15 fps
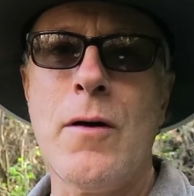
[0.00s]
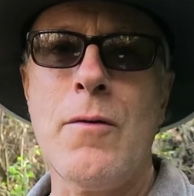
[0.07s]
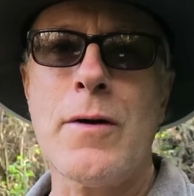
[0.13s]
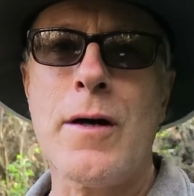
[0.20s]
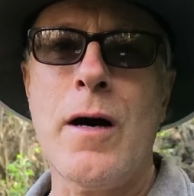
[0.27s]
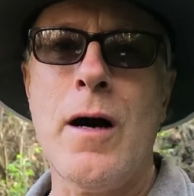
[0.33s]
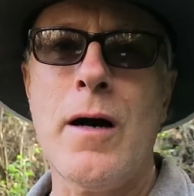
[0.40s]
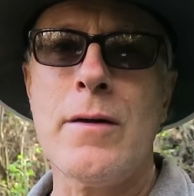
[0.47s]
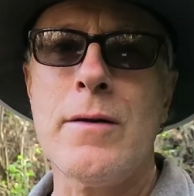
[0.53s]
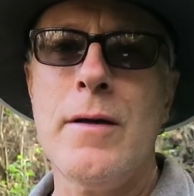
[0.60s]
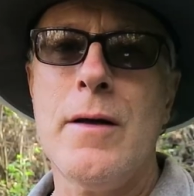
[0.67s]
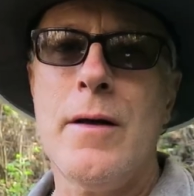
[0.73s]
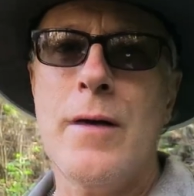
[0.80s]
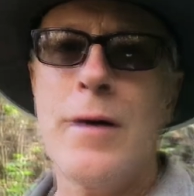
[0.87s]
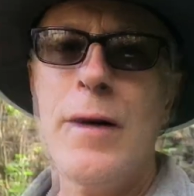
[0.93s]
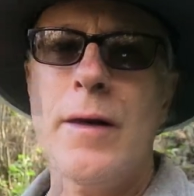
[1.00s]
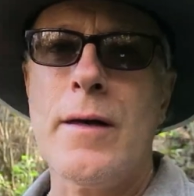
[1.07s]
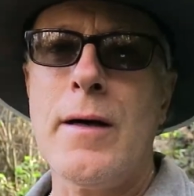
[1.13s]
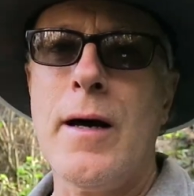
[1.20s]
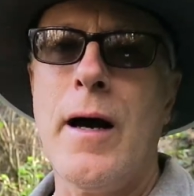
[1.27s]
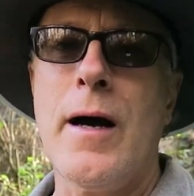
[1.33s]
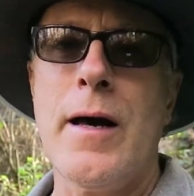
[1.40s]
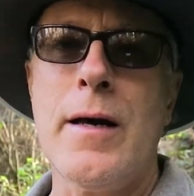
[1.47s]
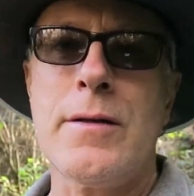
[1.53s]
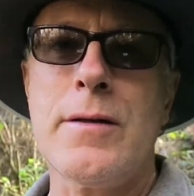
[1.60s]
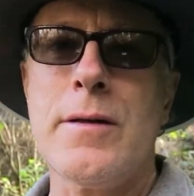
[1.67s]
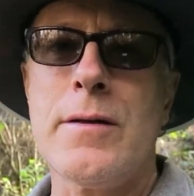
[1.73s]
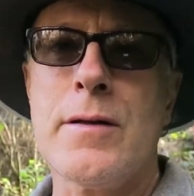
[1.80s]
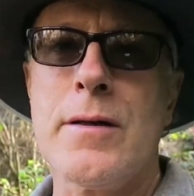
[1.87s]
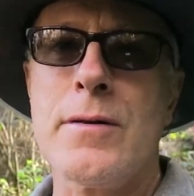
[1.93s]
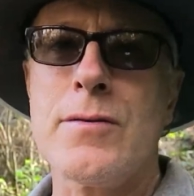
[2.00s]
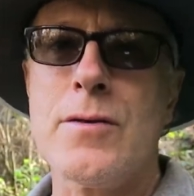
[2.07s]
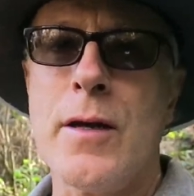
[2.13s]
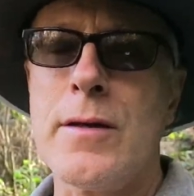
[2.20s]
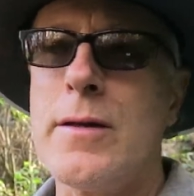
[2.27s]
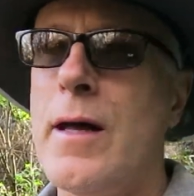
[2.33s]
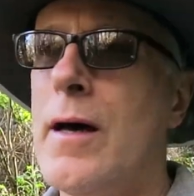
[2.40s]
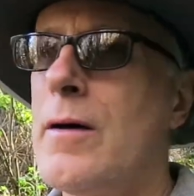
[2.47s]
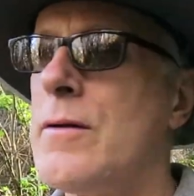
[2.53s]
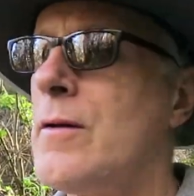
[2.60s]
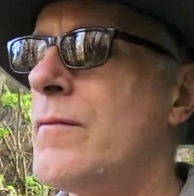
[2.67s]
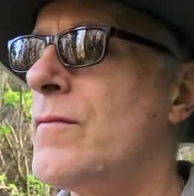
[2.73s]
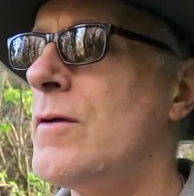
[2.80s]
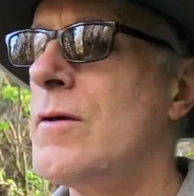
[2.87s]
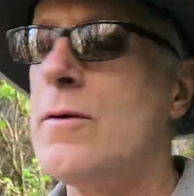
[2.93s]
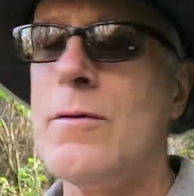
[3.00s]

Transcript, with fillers: going on. They uh, ended the shutdown of the